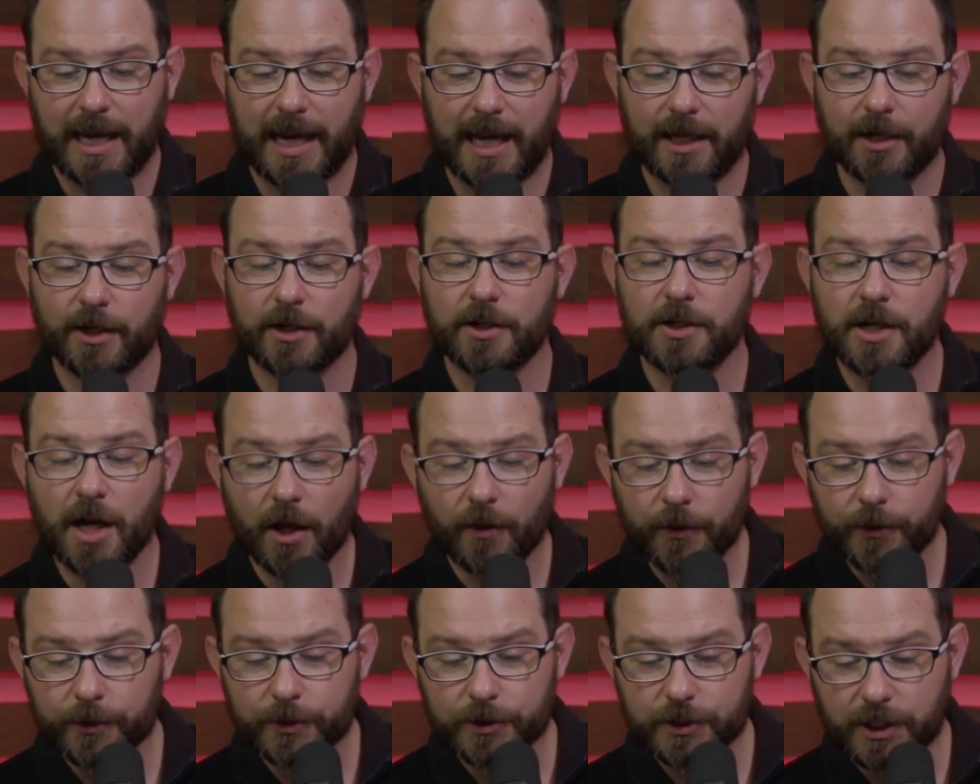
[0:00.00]
And
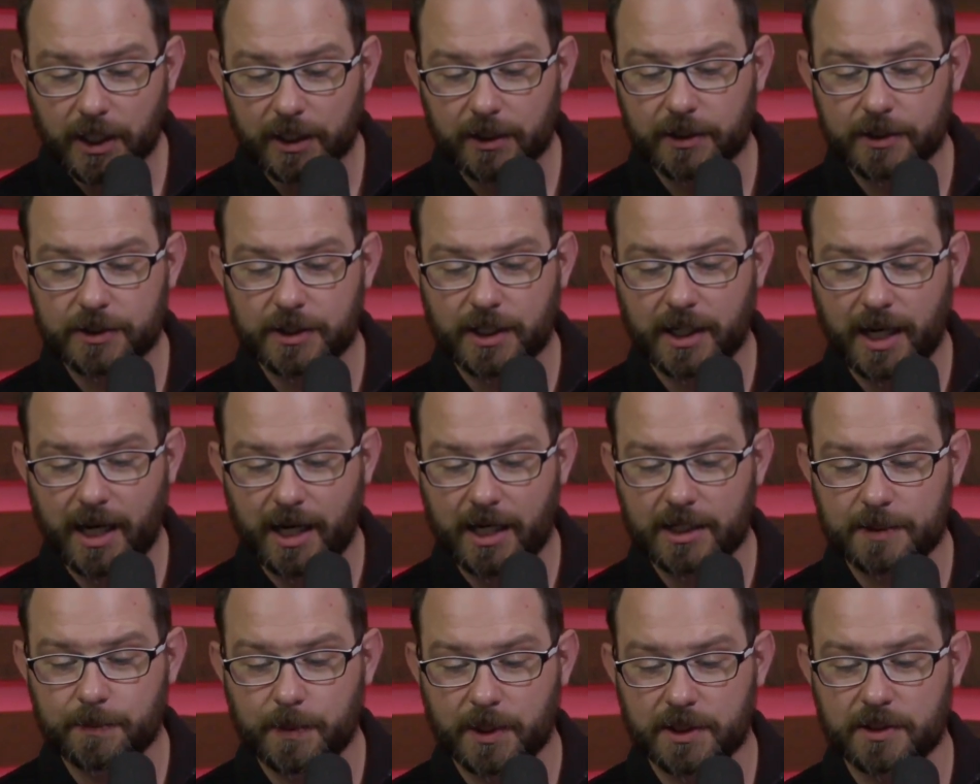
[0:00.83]
another challenging
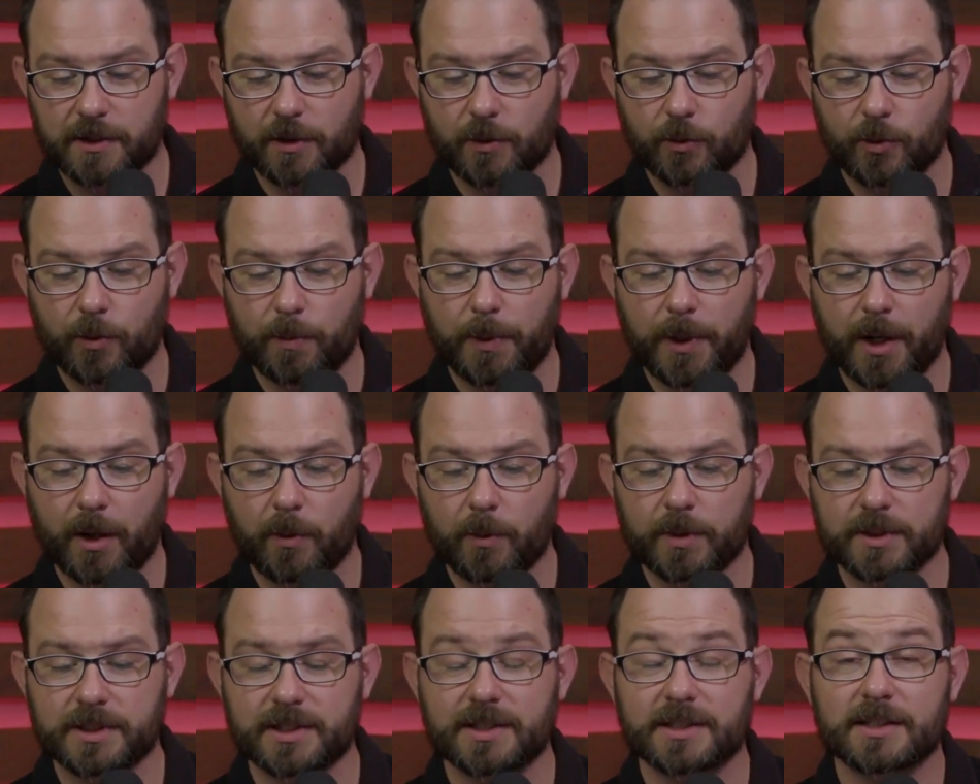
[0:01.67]
aspect of the repair
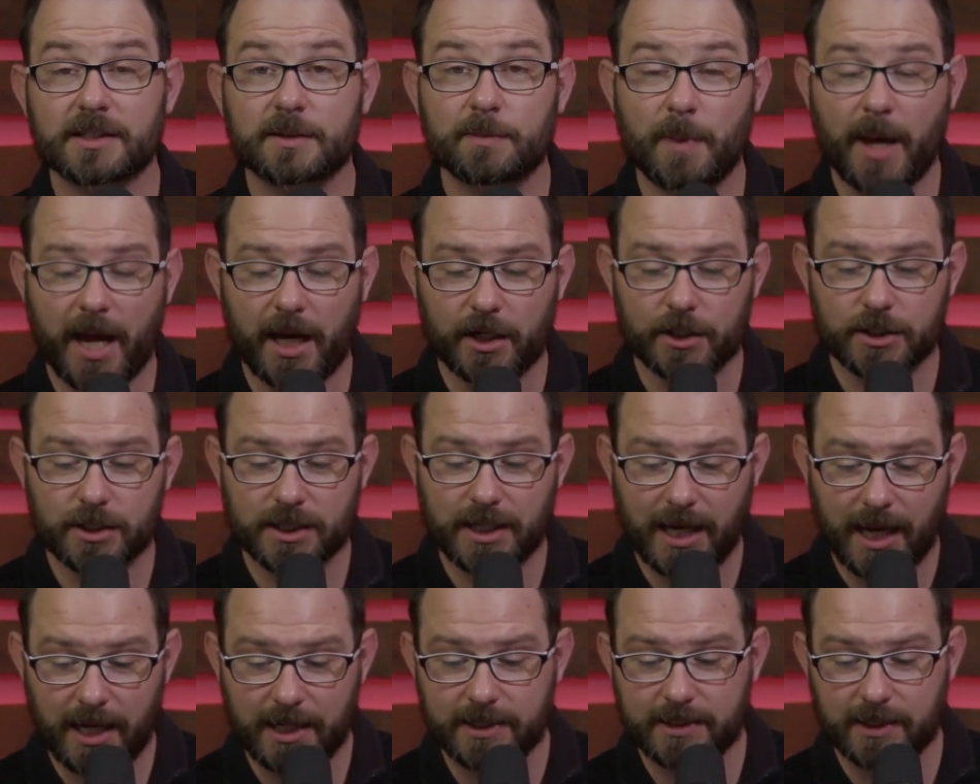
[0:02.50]
was the smashed
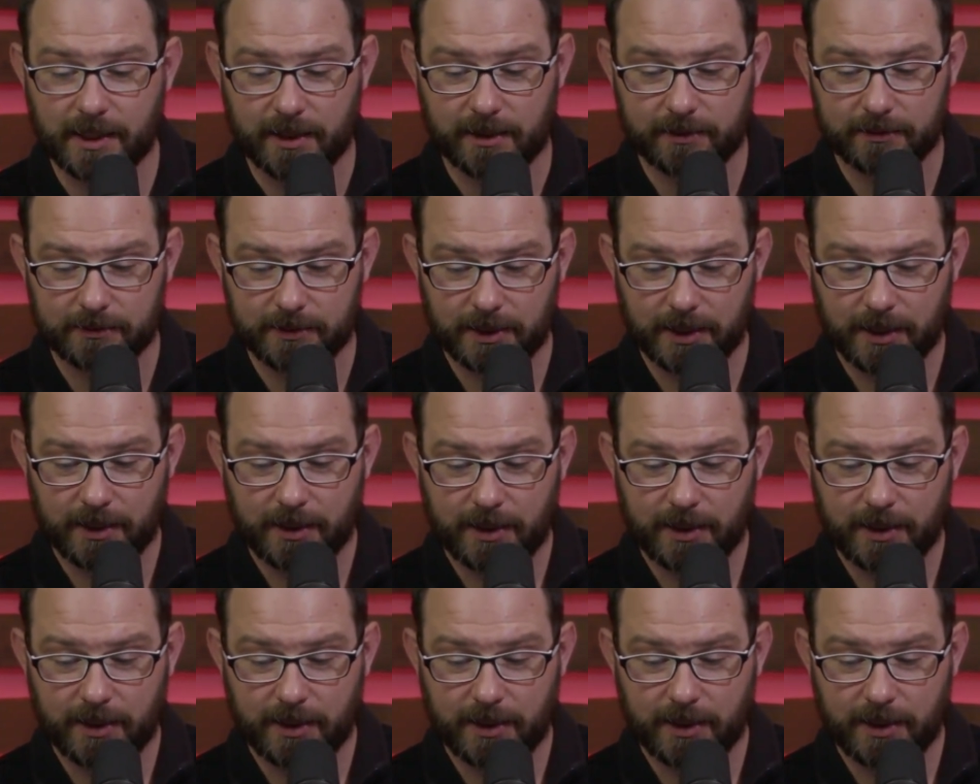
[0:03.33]
casing.